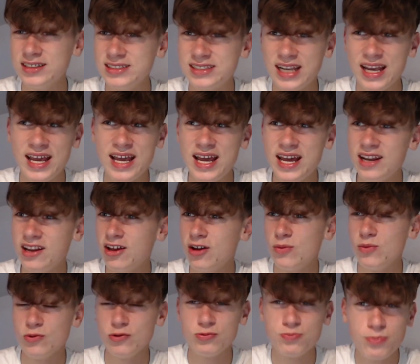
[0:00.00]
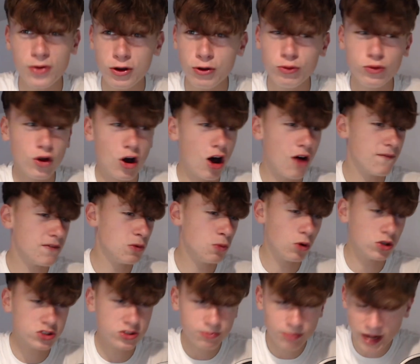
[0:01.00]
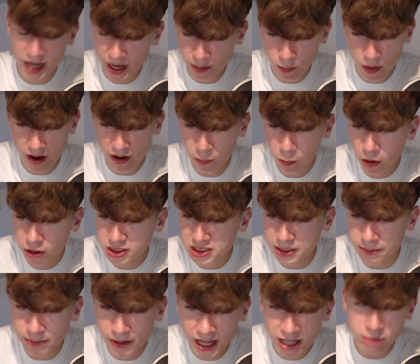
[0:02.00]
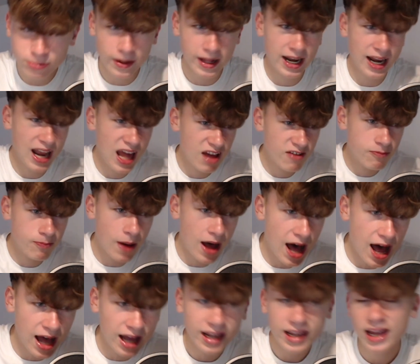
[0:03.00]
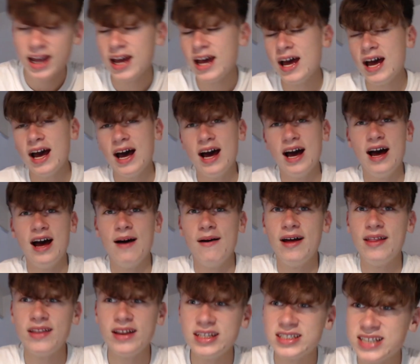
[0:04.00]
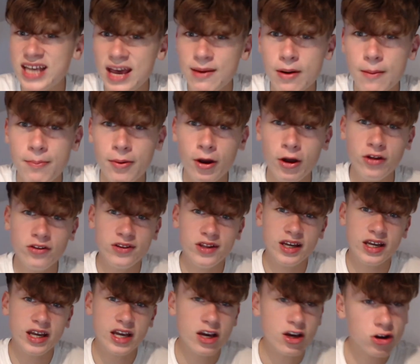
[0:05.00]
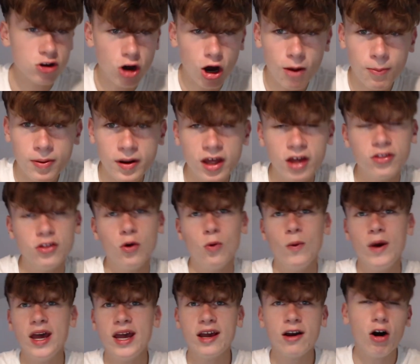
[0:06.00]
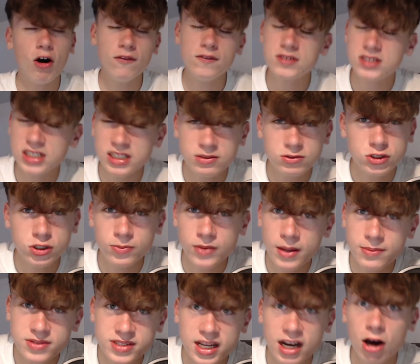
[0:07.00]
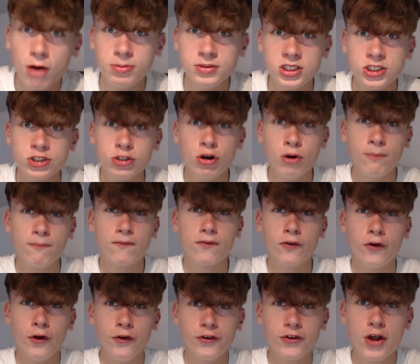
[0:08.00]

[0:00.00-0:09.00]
hated him, he was booed off, he wasn't playing where he wanted to play, he was playing left back, and then he came to Burnley, got to play on the wing, obviously sometimes still out of position up front,